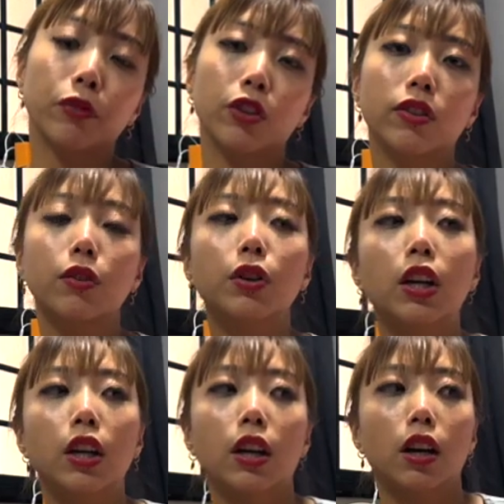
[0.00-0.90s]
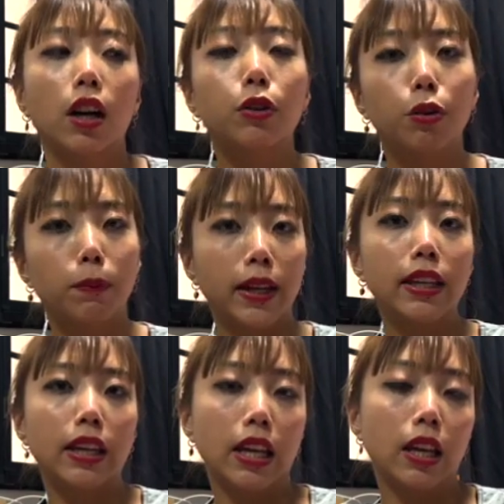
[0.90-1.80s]
So a domain
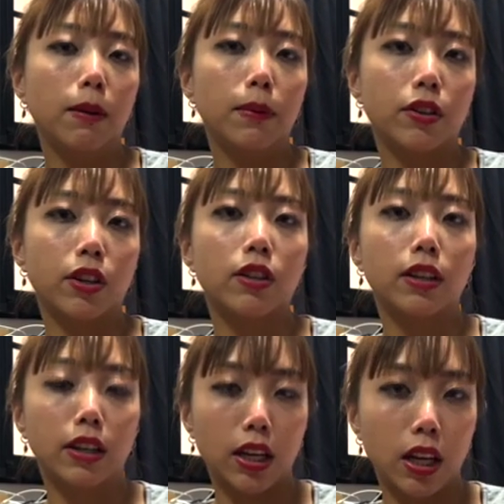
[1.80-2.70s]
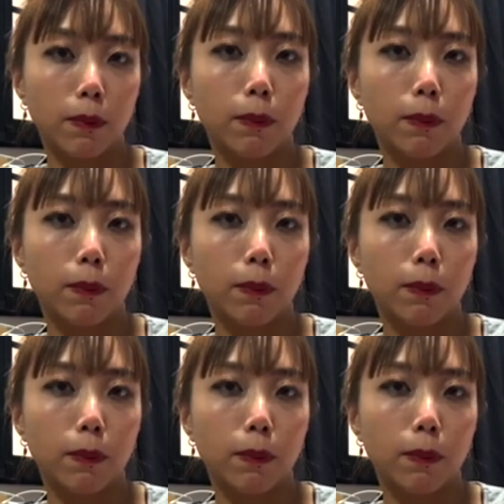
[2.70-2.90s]
name is just a name,